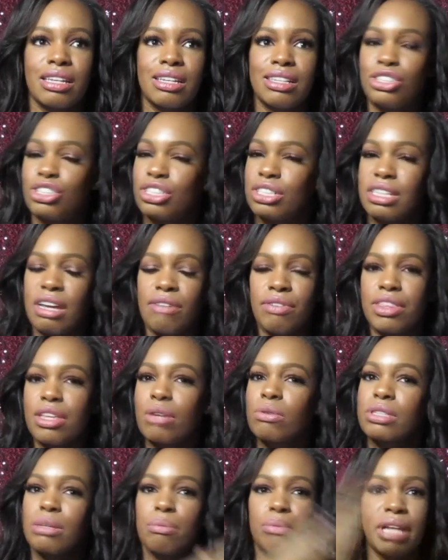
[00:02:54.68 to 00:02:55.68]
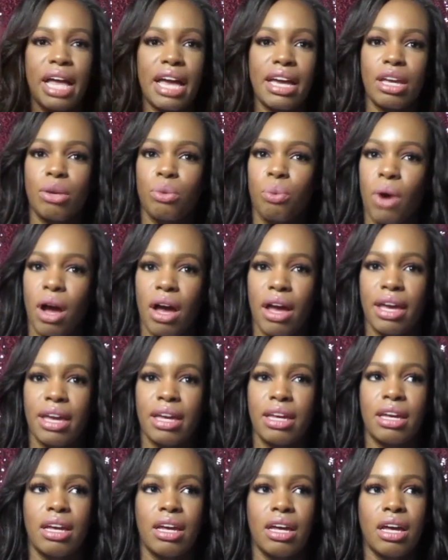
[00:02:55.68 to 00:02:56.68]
just everything was in black and white.